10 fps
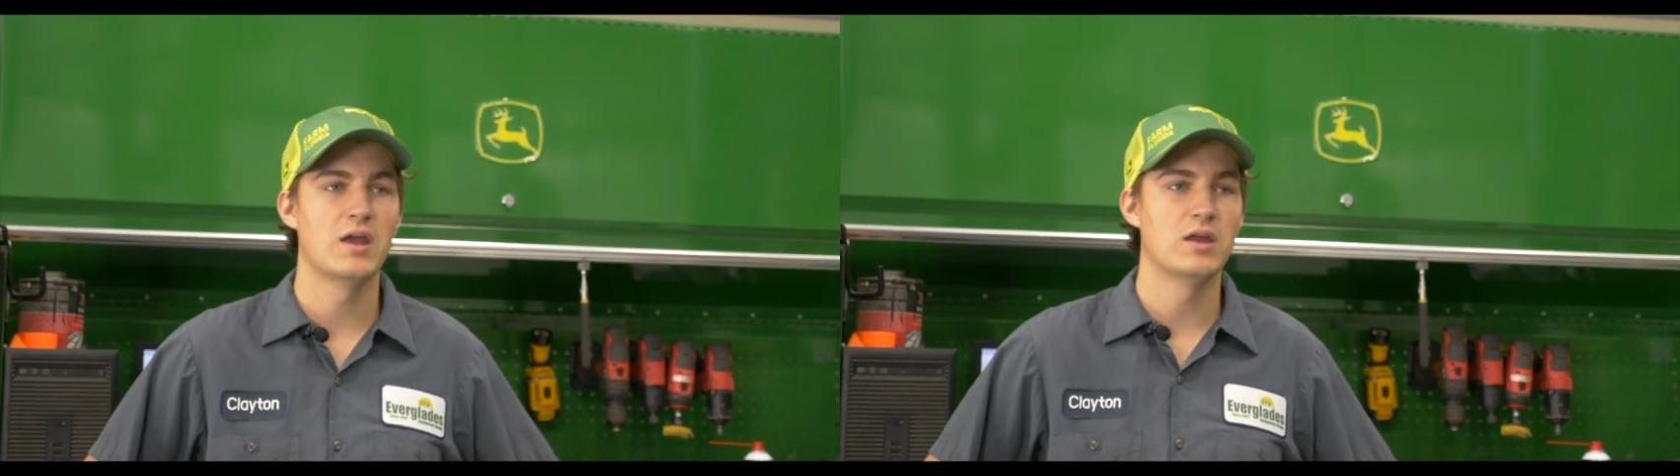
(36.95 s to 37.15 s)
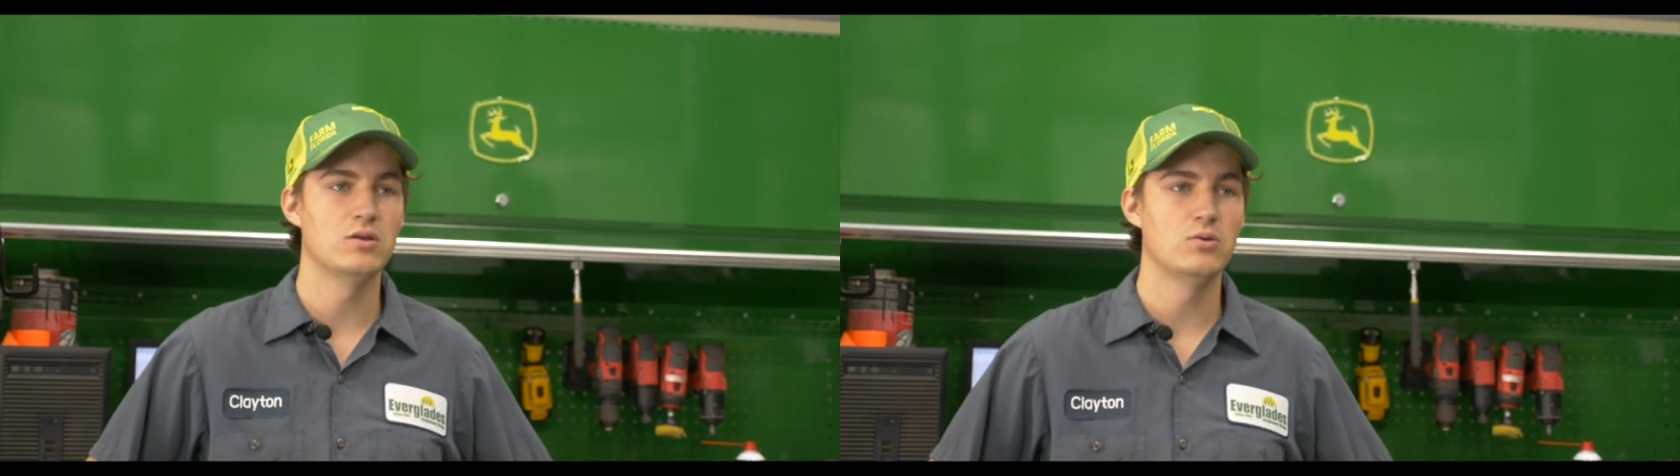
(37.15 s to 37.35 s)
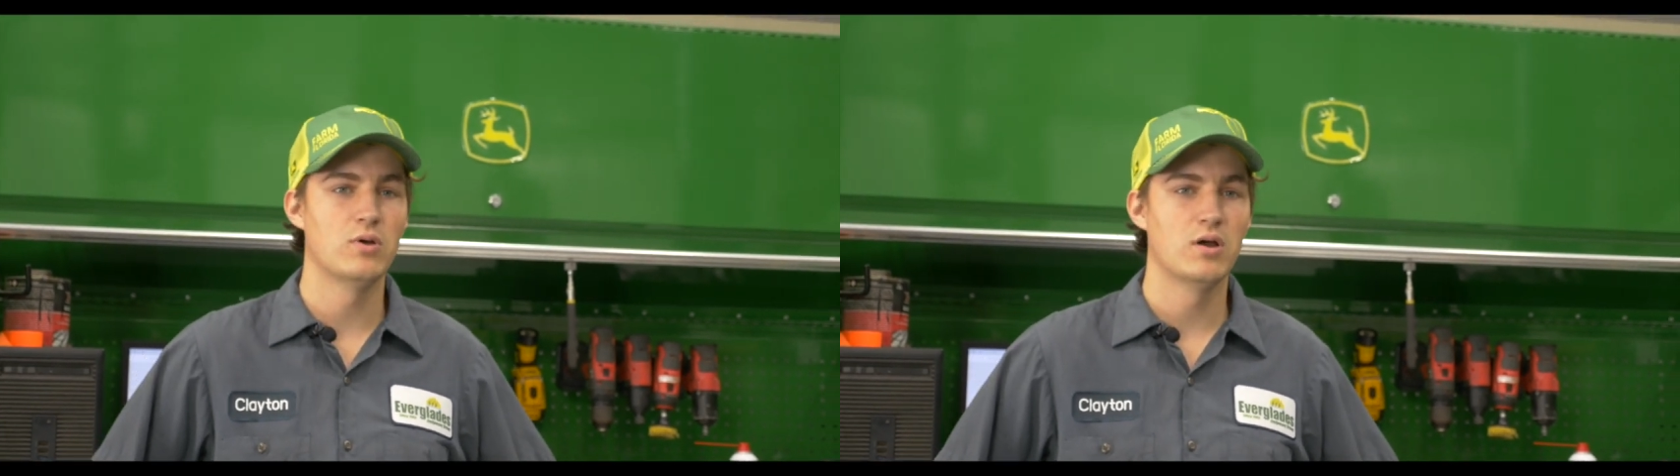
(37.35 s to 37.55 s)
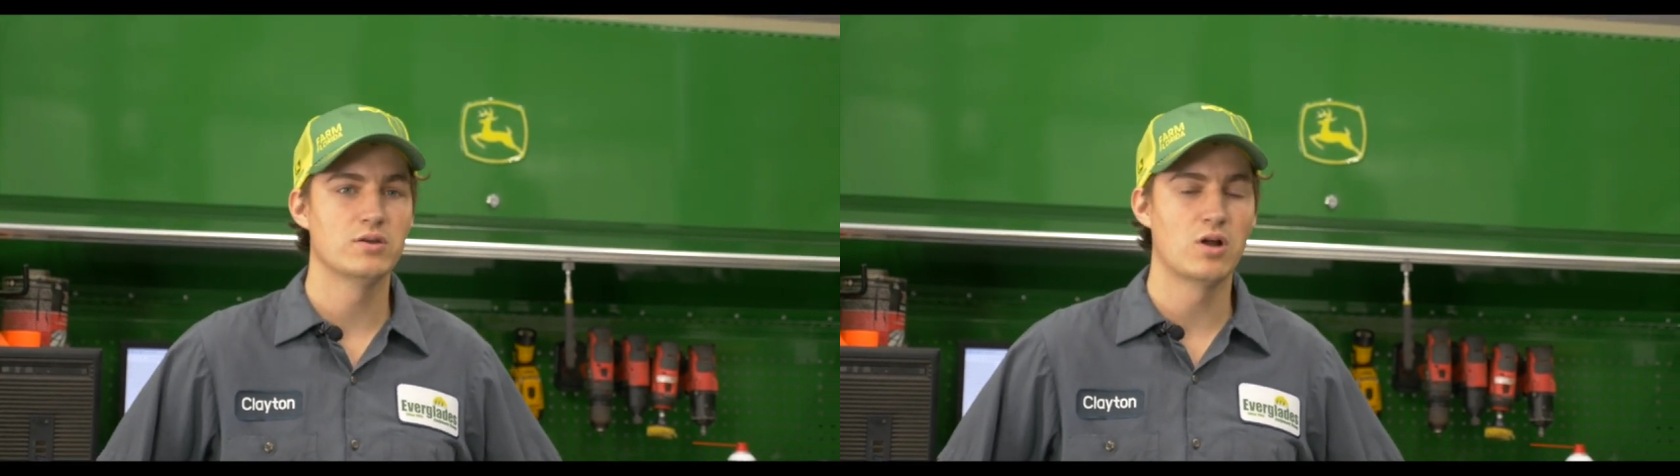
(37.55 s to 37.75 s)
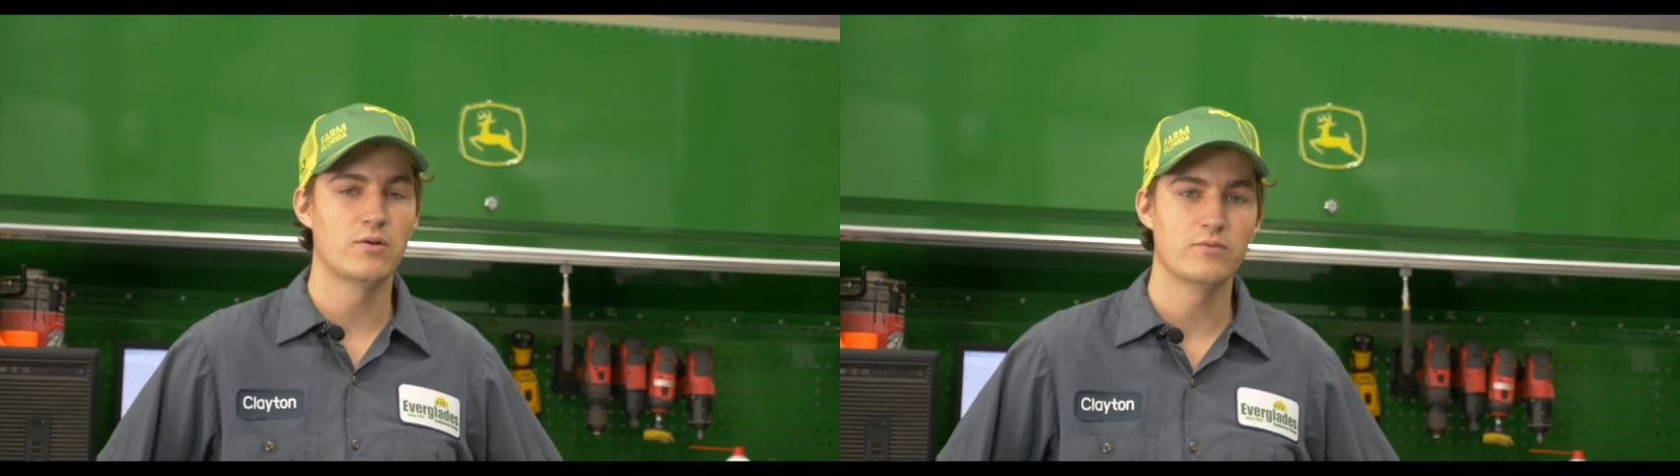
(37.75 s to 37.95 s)
and you uh,
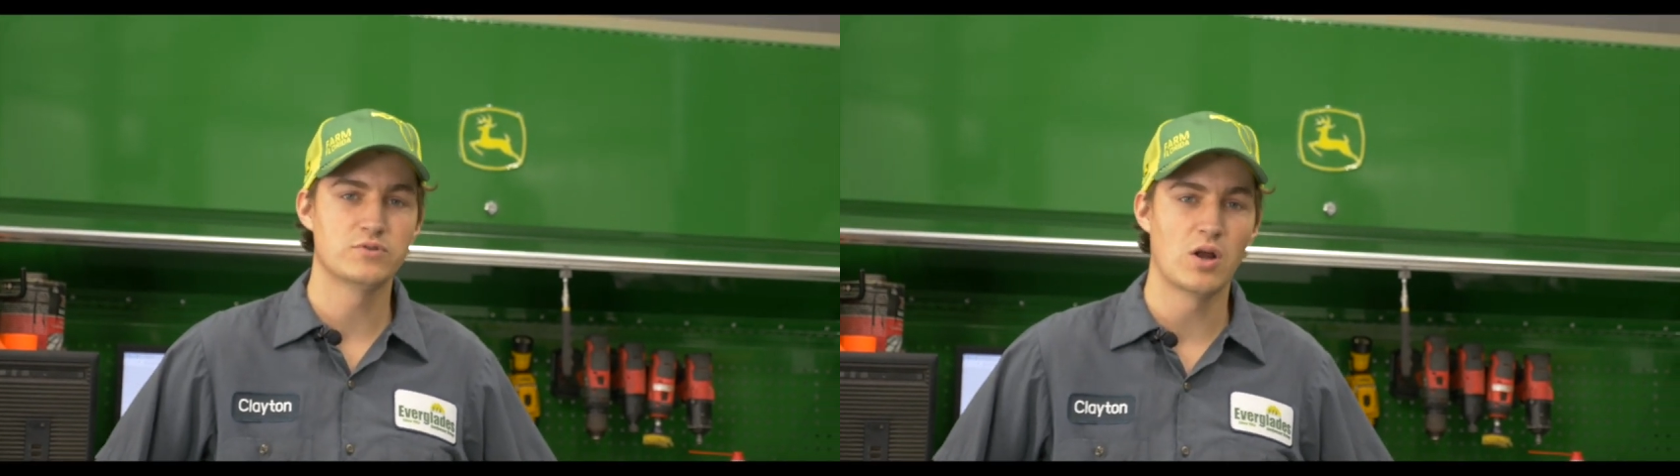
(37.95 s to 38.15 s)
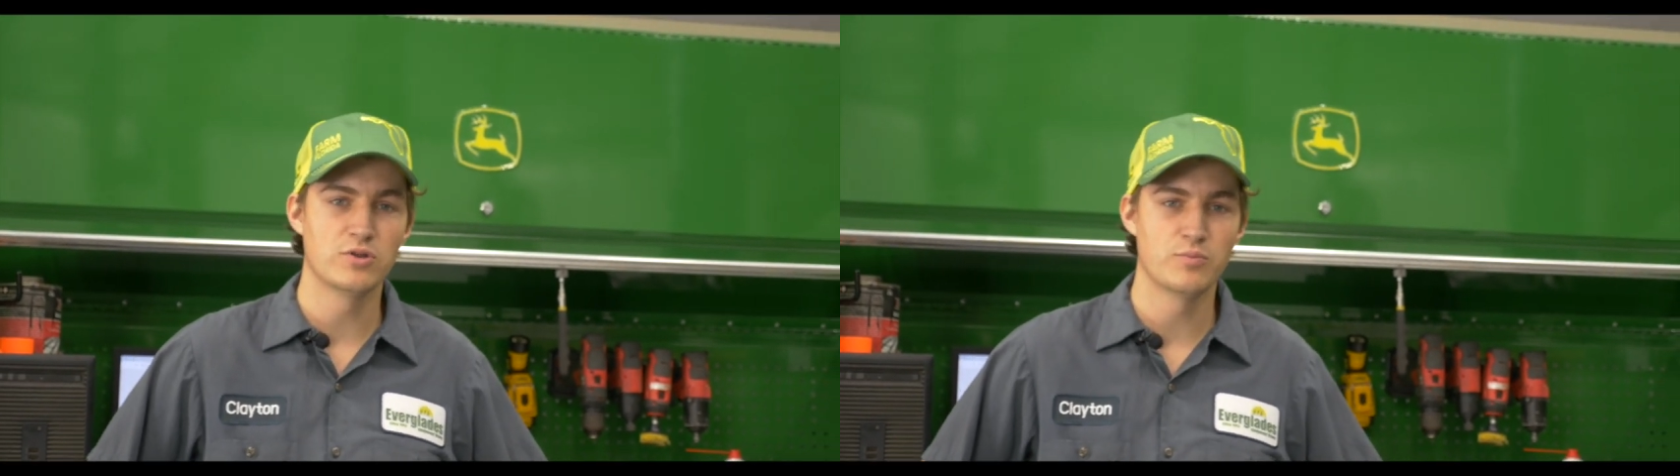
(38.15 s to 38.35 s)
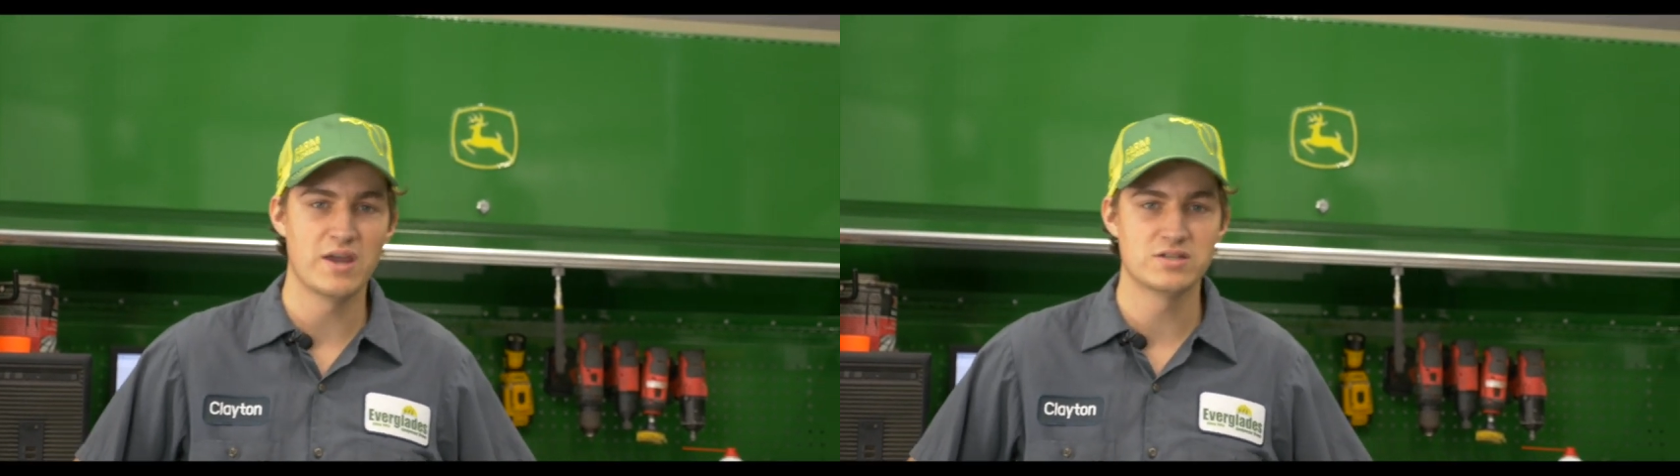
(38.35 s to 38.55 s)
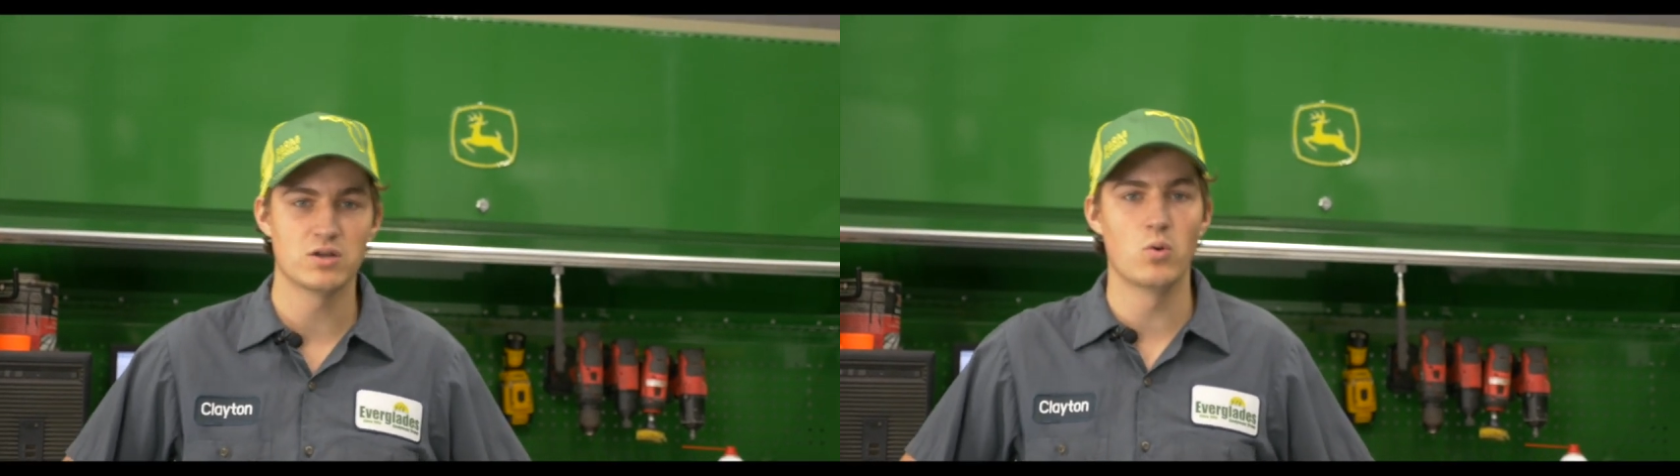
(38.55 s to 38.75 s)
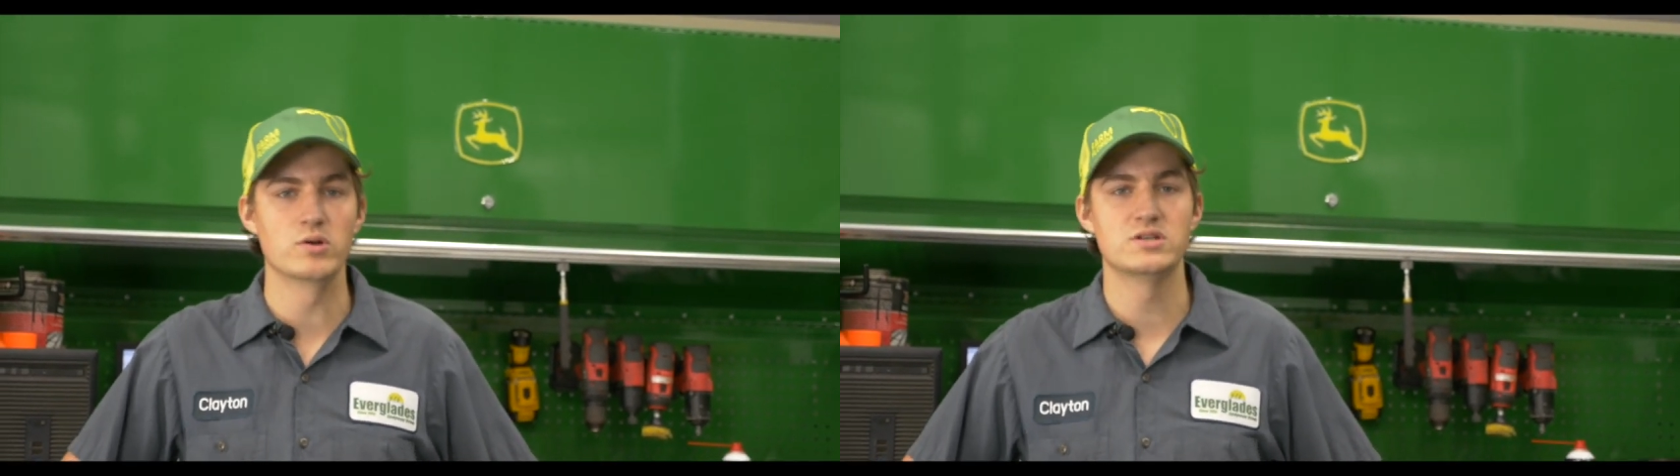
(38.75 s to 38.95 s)
start, you start with your
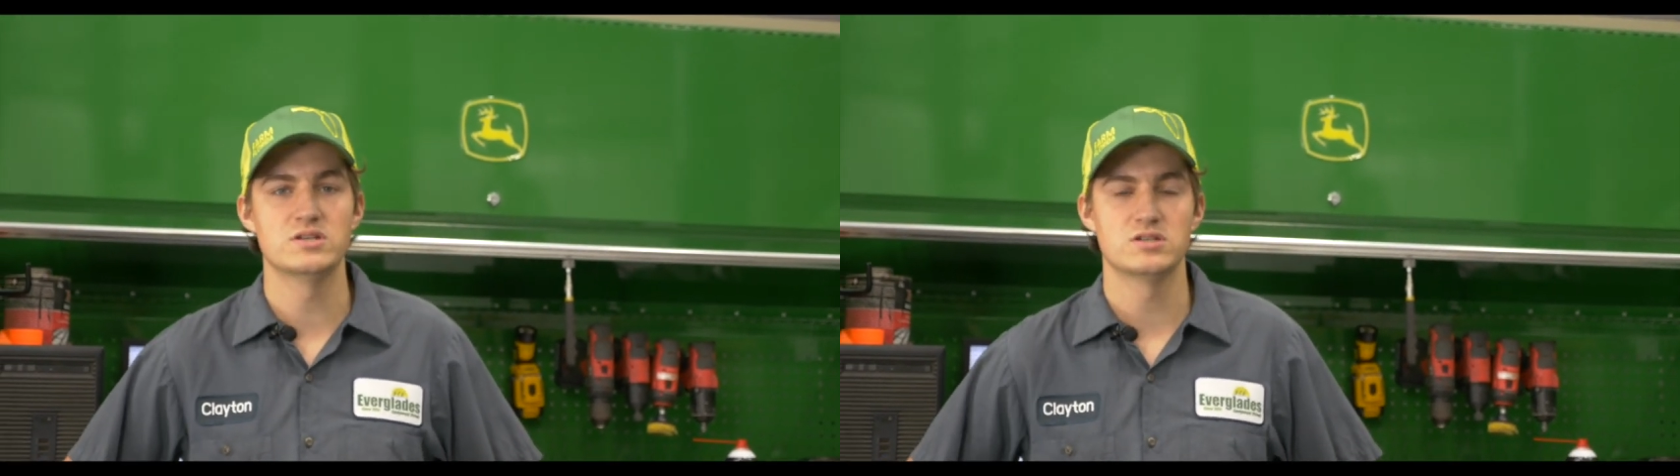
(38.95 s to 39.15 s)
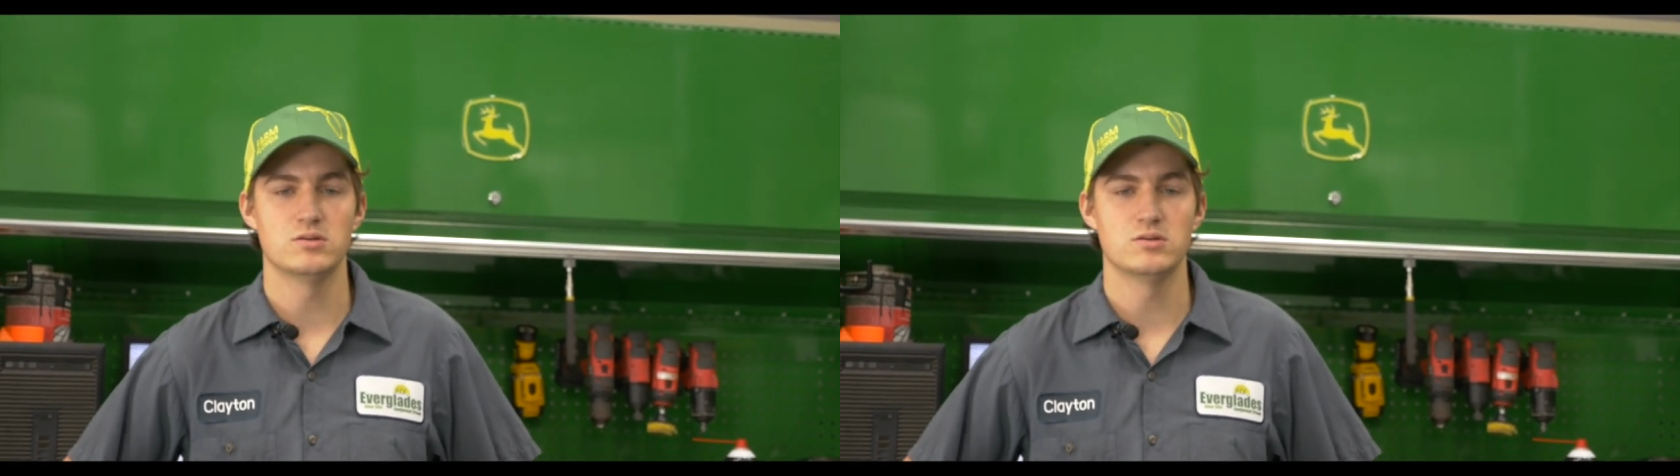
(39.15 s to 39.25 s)
basic courses,